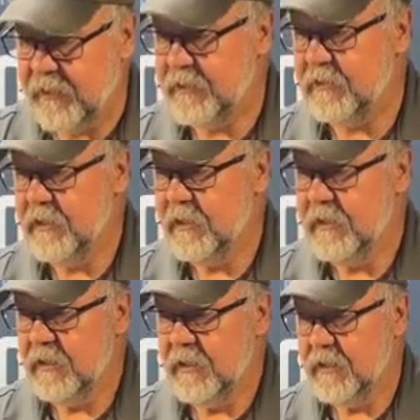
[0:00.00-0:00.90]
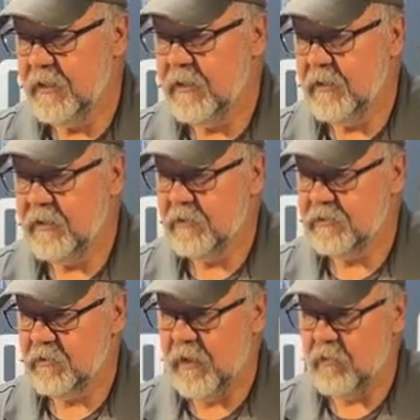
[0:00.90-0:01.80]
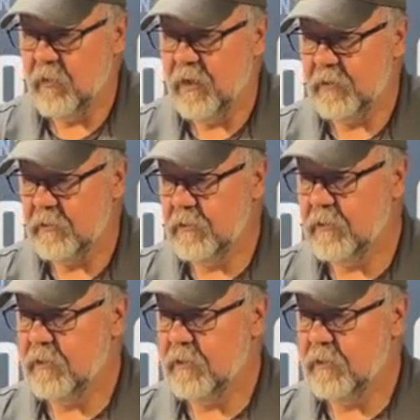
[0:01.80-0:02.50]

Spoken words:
right? Do I want...